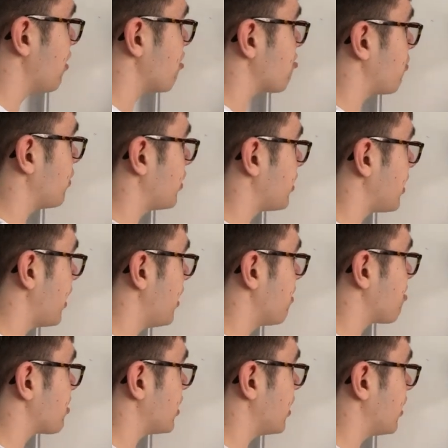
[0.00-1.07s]
This one
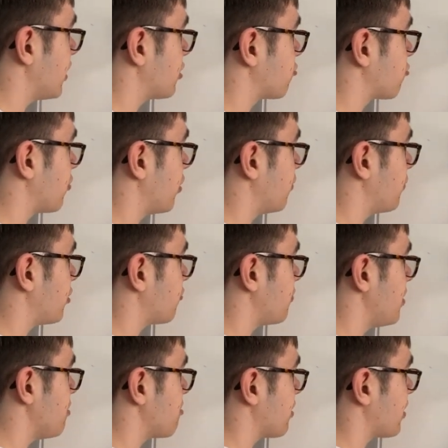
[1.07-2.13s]
gains an electron, which
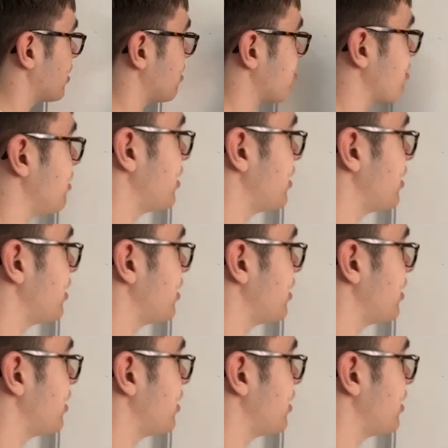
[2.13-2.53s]
means it gains a